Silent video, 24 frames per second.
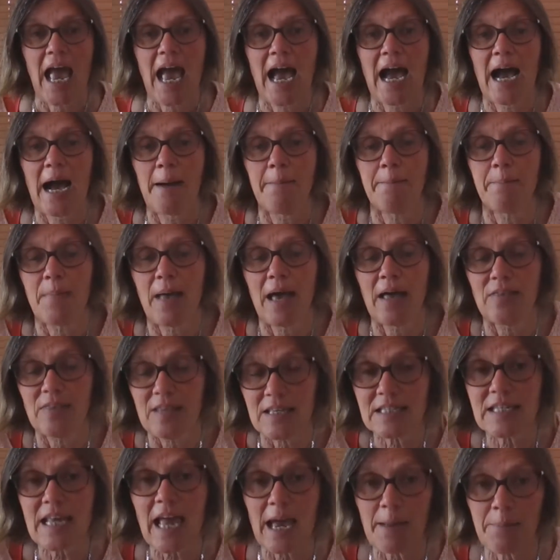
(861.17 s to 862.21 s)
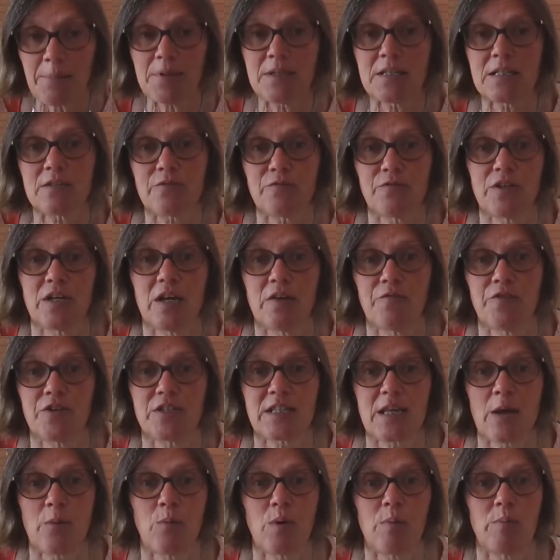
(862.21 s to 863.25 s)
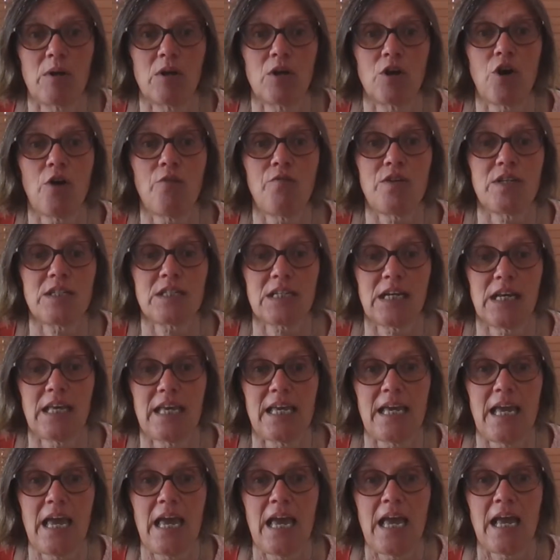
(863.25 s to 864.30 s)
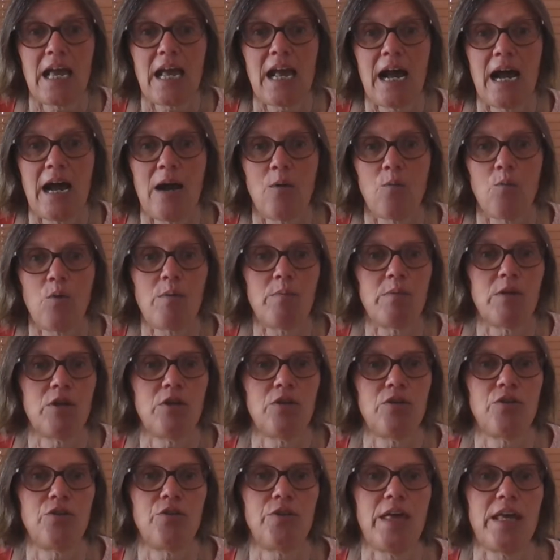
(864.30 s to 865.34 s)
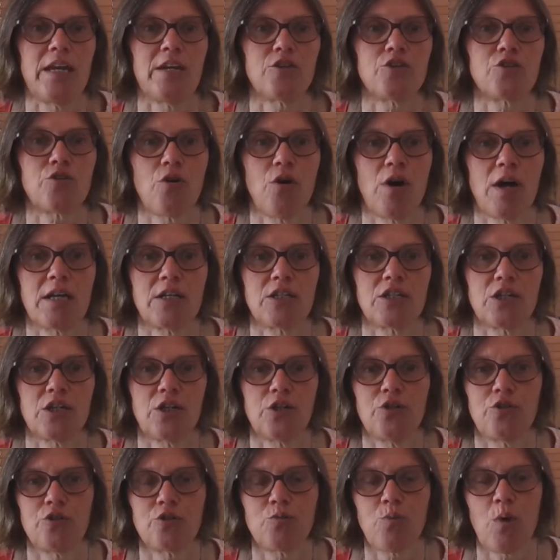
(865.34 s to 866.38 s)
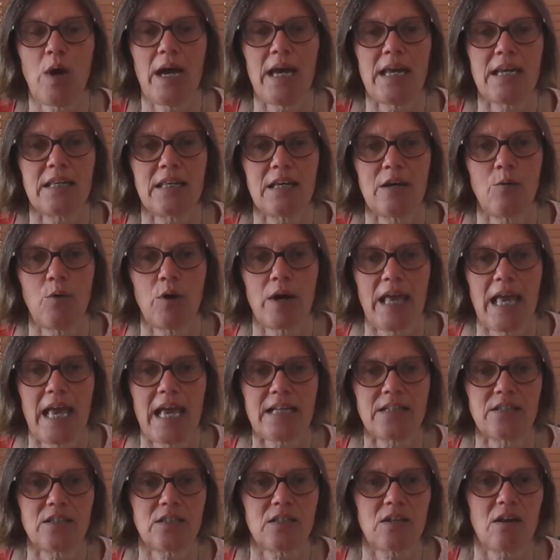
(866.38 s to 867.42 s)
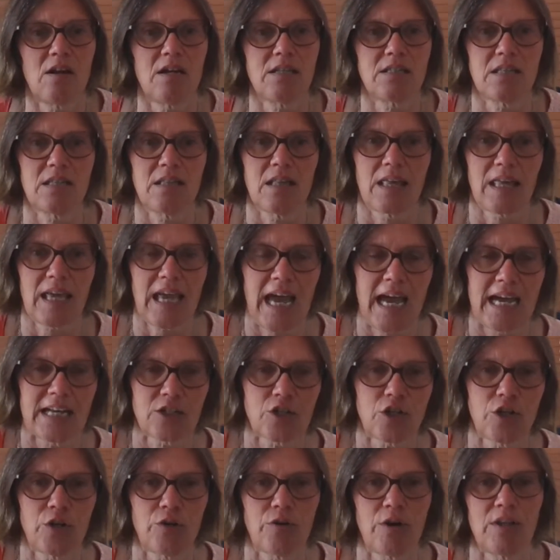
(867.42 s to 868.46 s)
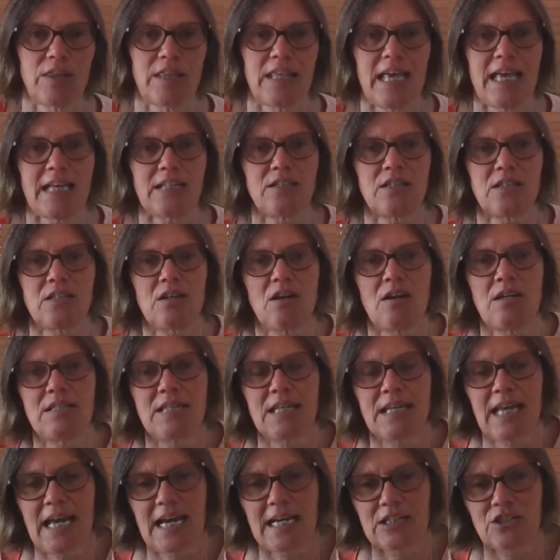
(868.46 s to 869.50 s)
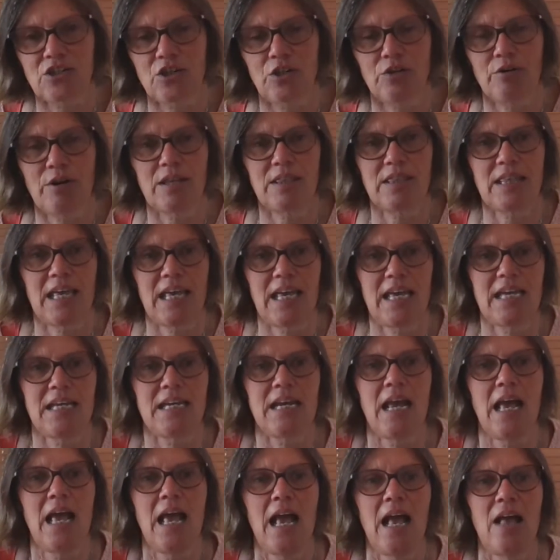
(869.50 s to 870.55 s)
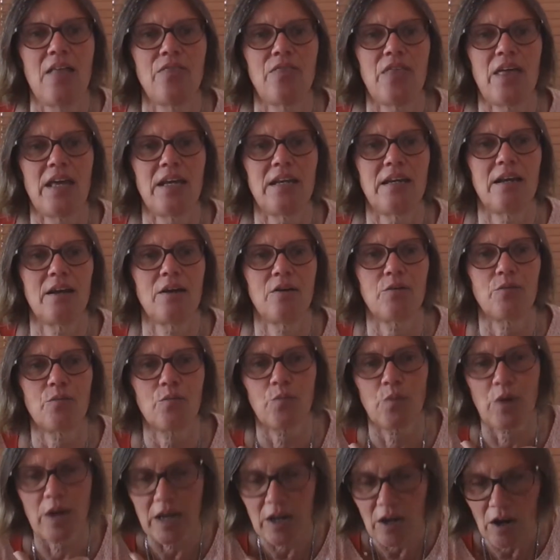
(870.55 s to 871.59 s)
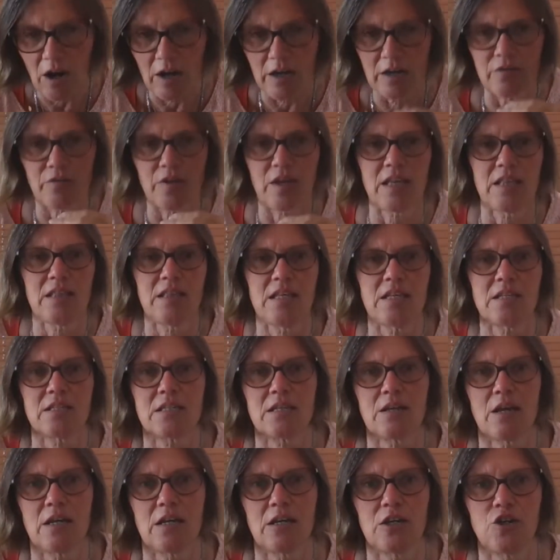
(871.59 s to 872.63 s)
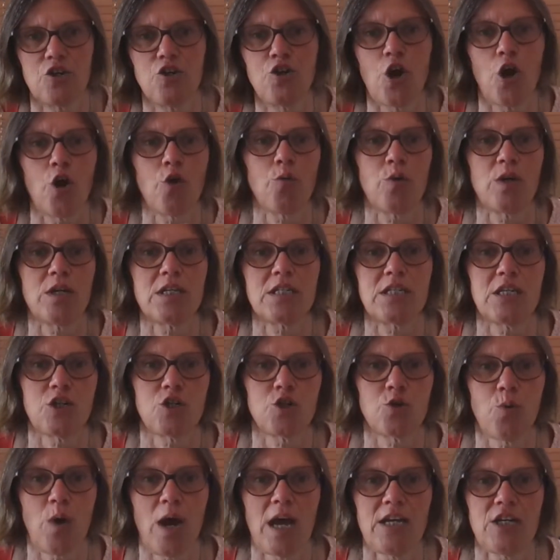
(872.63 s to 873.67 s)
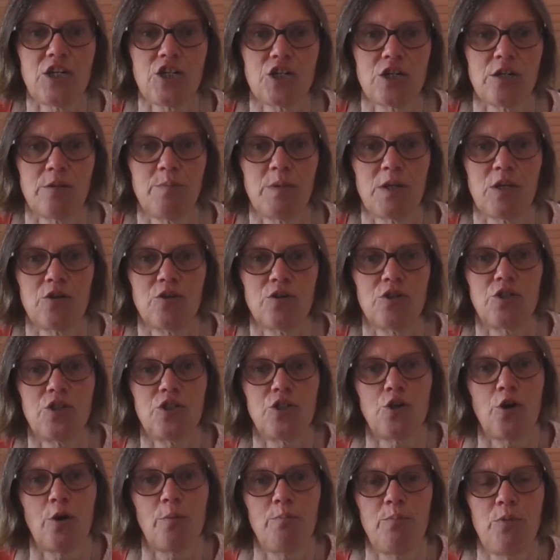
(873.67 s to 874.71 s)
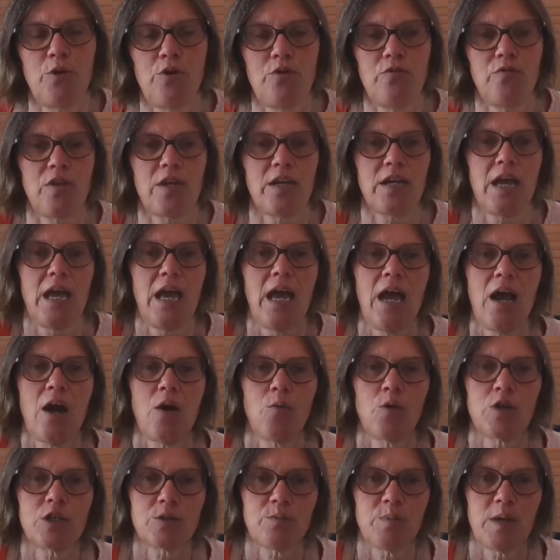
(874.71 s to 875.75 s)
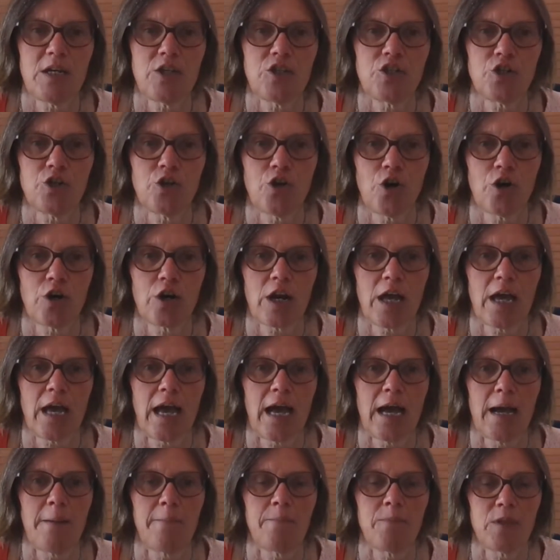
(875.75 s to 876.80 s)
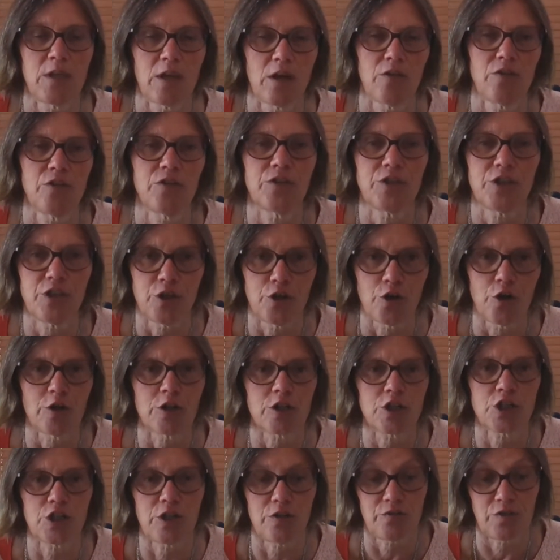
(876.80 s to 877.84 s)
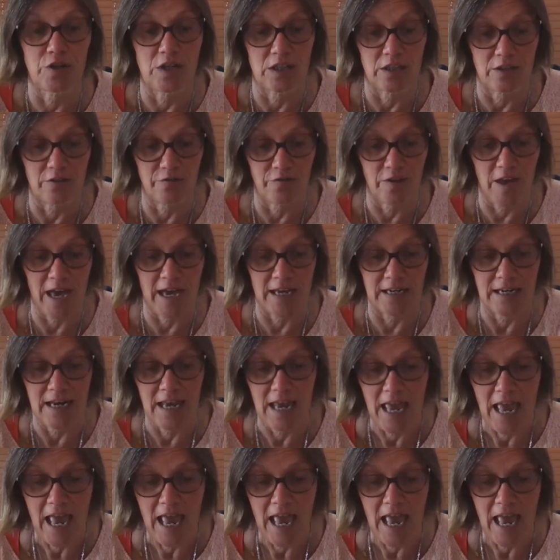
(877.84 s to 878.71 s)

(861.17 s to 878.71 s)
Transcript: And this happens for some women. And obviously, women that are trying to lose weight and they want to exercise and they can't tolerate the exercise, they can't tolerate the heat, then we're kind of in this no-win situation, because you're not moving, which means you're not shifting the fat.